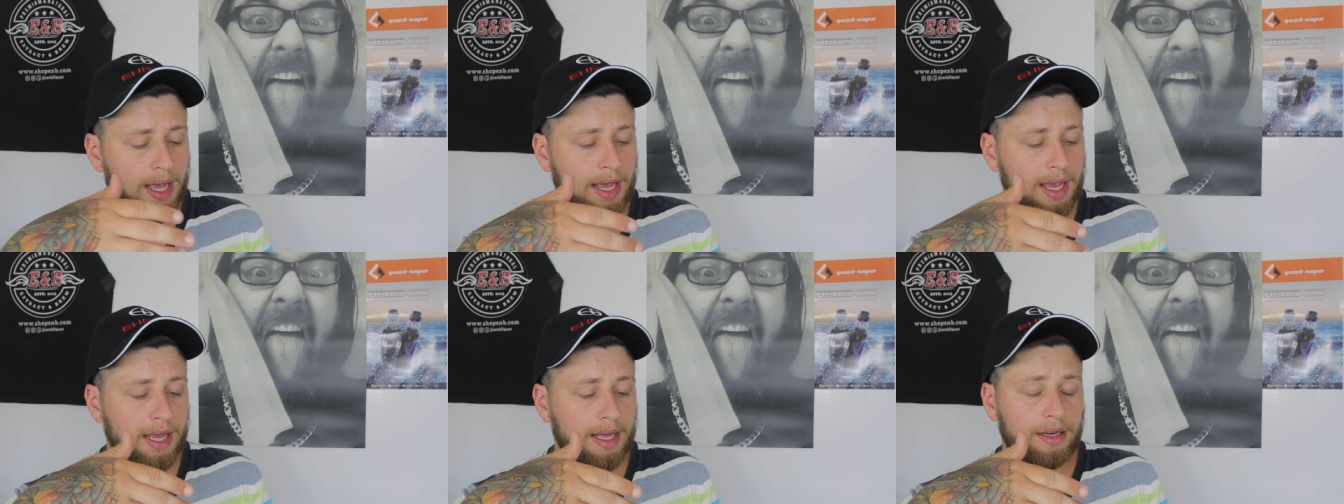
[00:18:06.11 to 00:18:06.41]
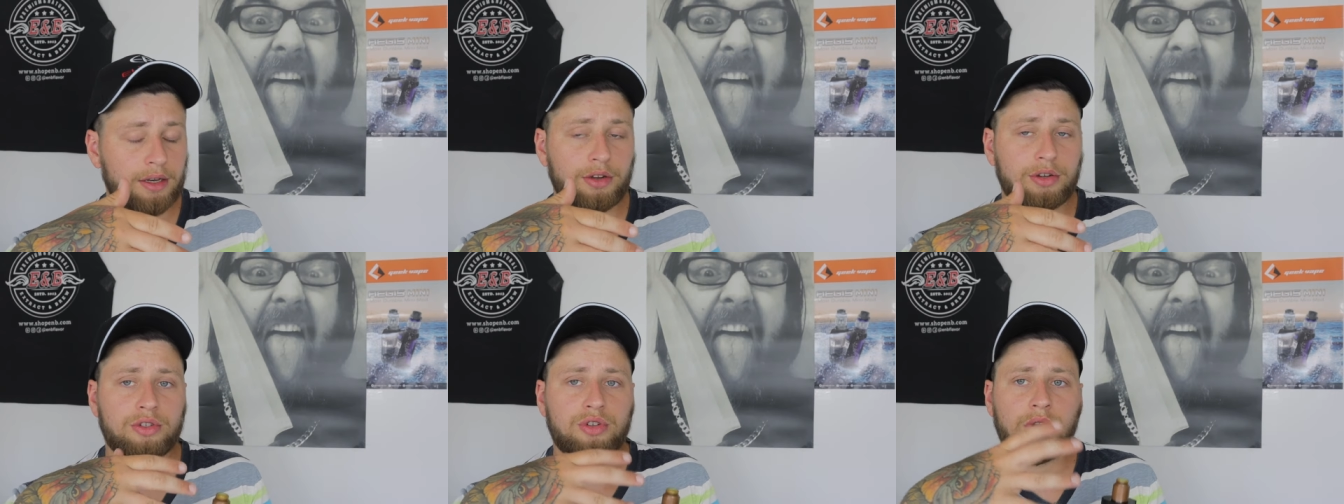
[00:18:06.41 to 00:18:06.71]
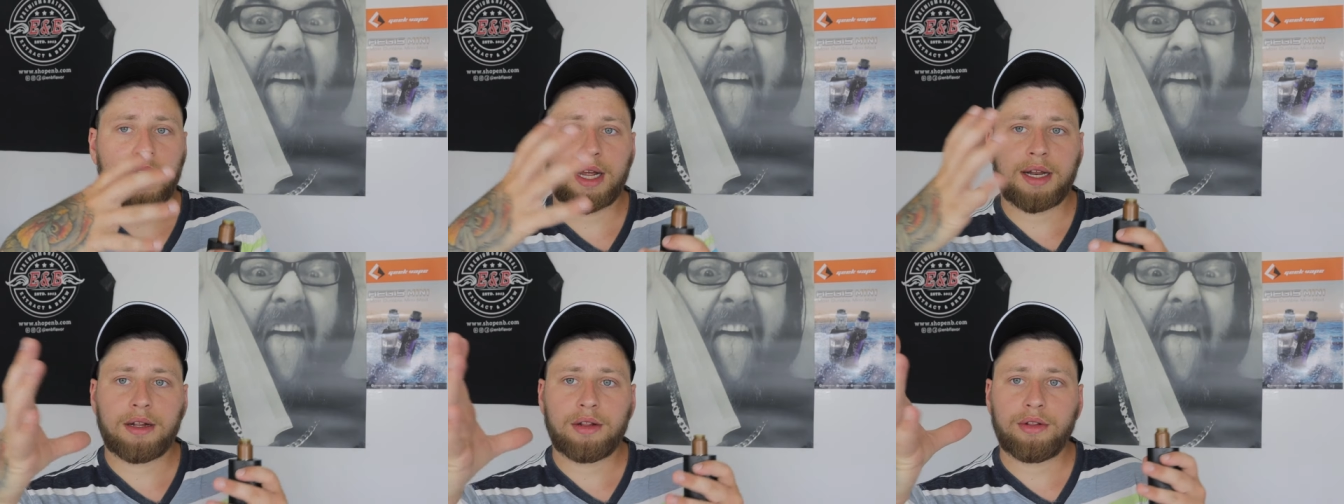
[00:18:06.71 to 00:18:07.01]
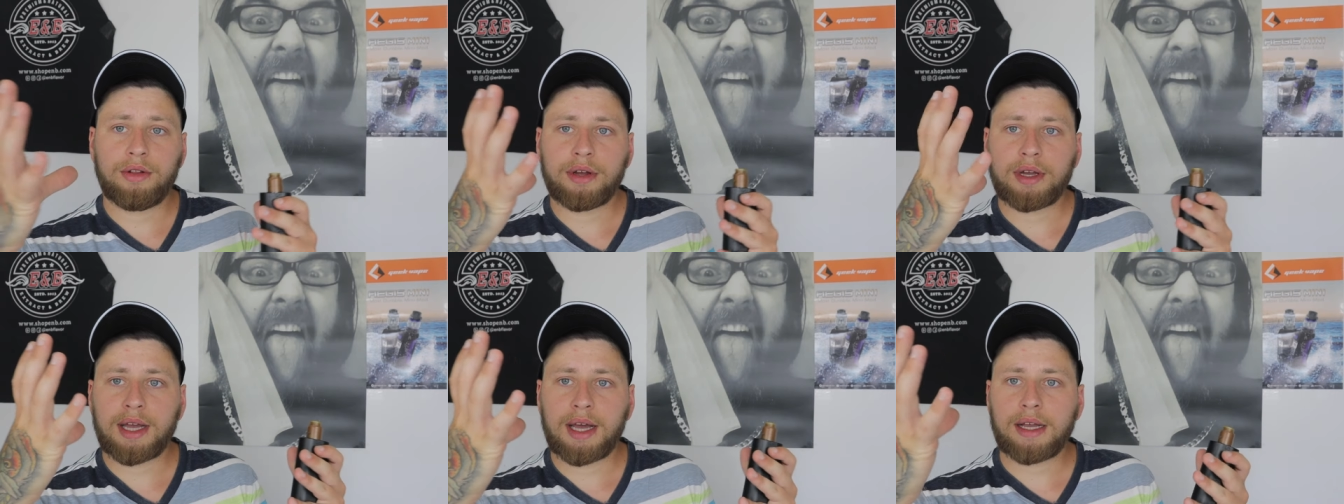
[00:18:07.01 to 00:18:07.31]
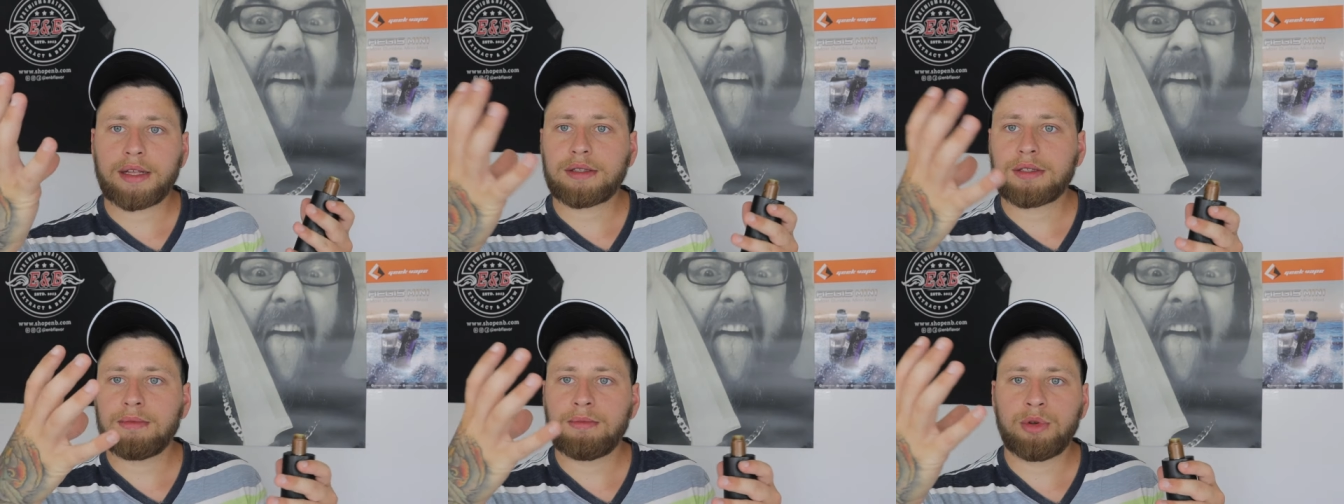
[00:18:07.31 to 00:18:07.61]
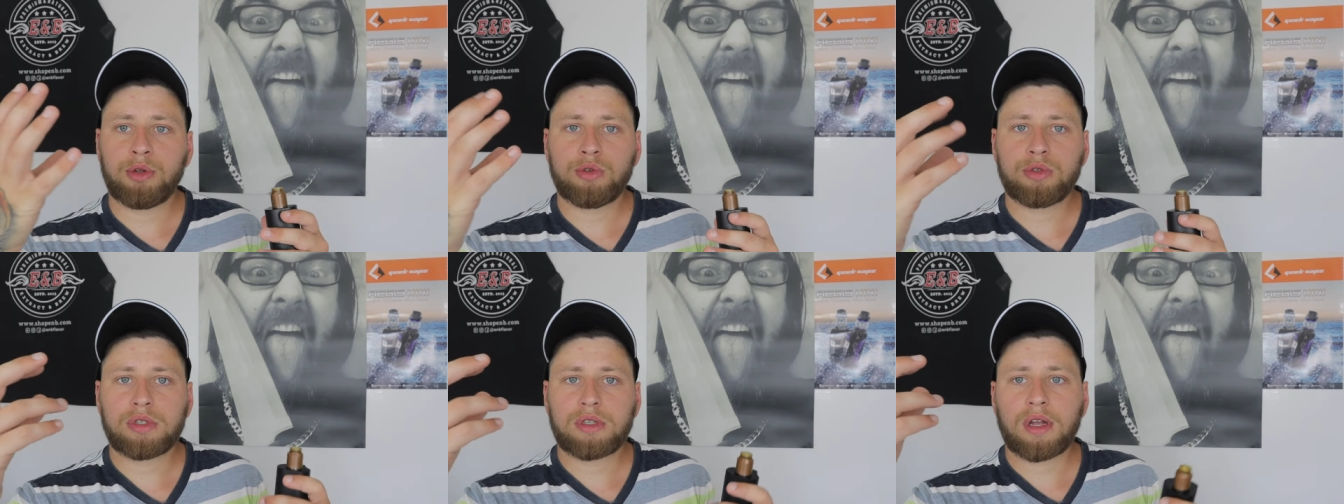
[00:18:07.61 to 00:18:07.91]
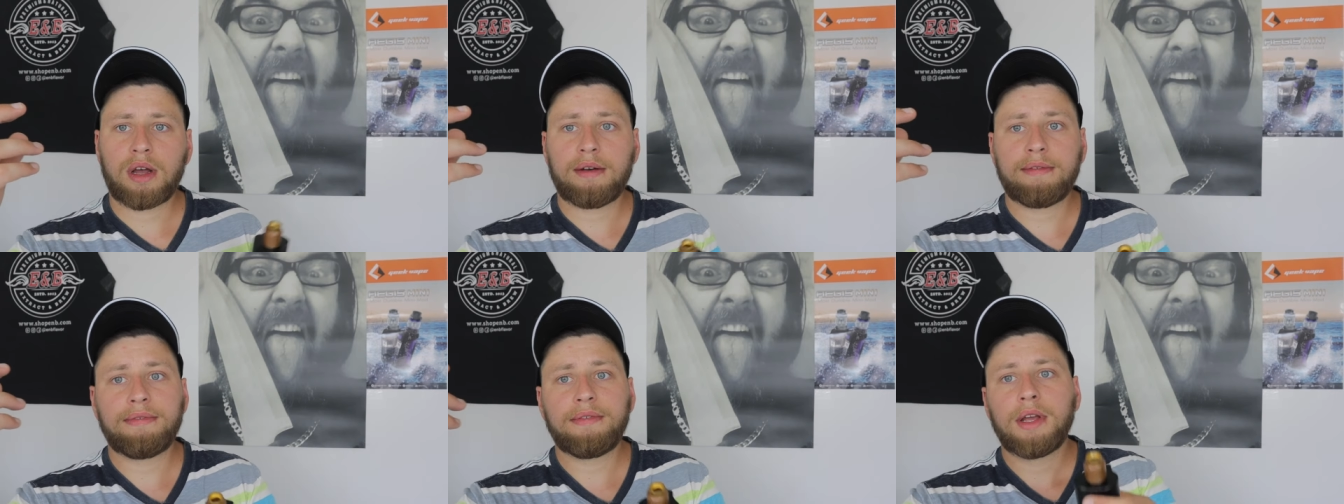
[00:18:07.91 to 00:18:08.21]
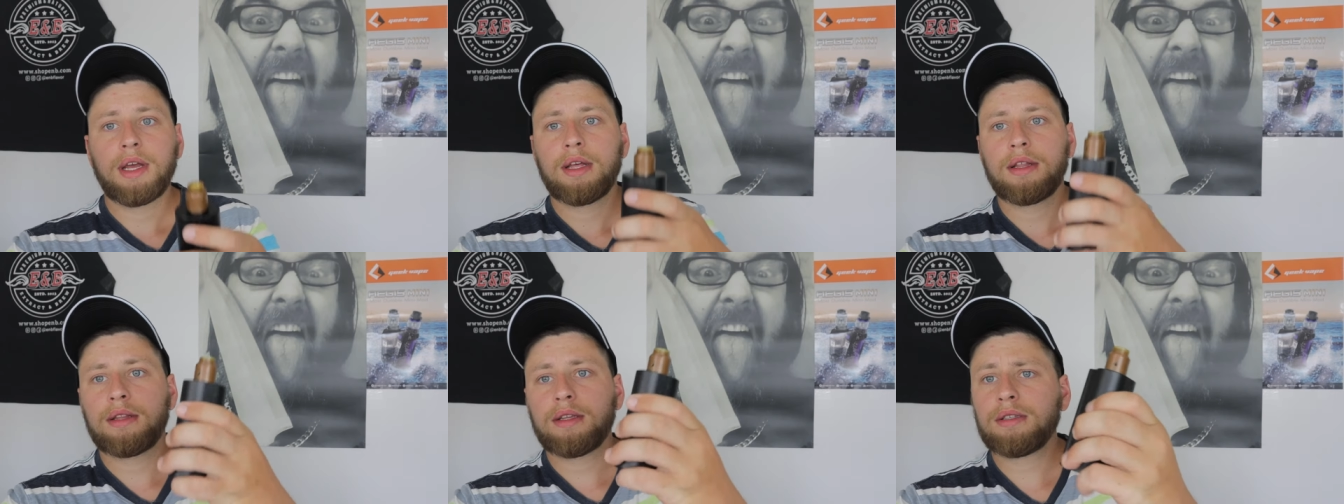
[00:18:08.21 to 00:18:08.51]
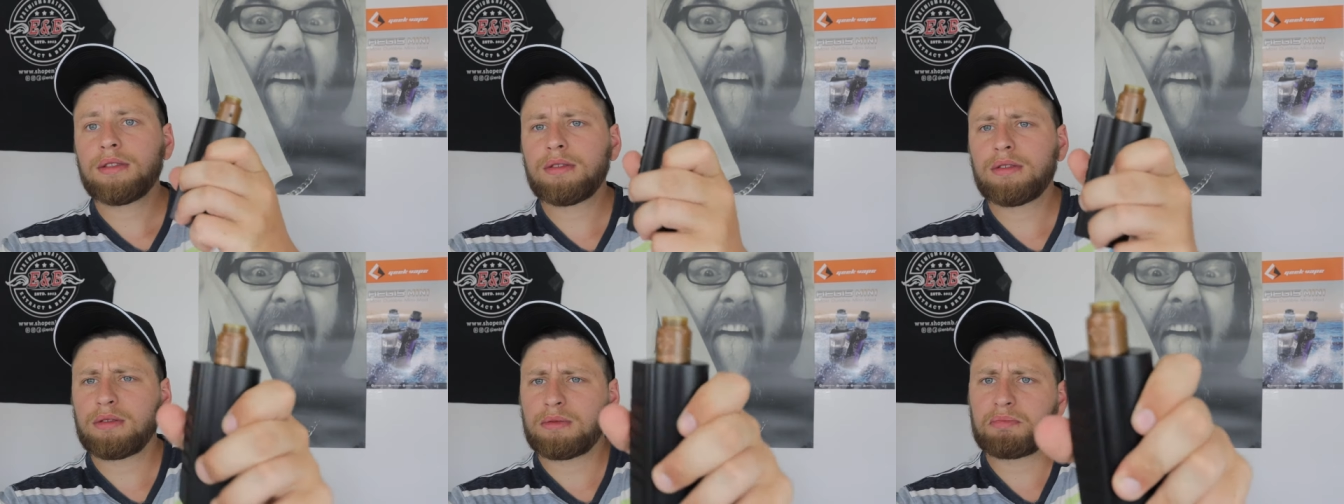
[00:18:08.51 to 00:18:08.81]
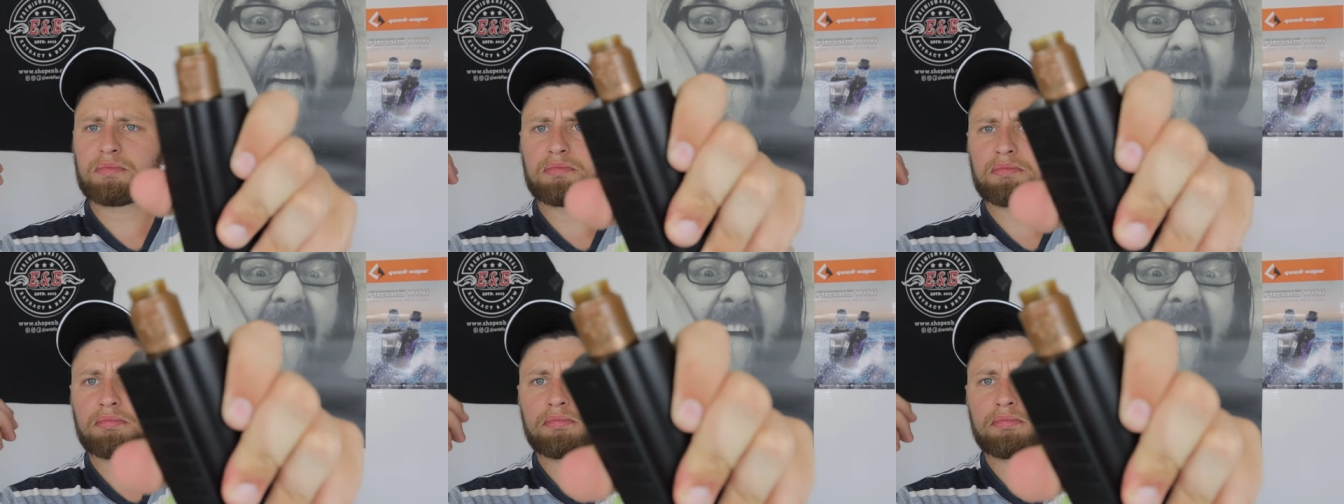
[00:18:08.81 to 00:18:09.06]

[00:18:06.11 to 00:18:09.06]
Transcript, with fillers: and you're trying to look at some new stuff, this is